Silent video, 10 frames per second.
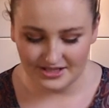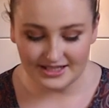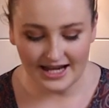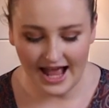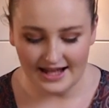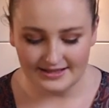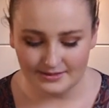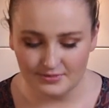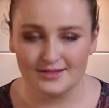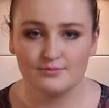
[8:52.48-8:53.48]
just going to add
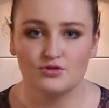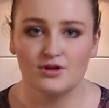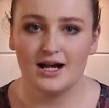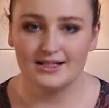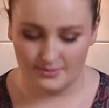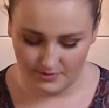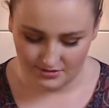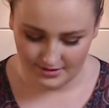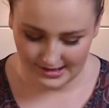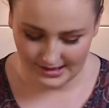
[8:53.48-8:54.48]
some small heart
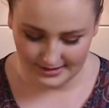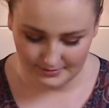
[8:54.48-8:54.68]
sprinkles to this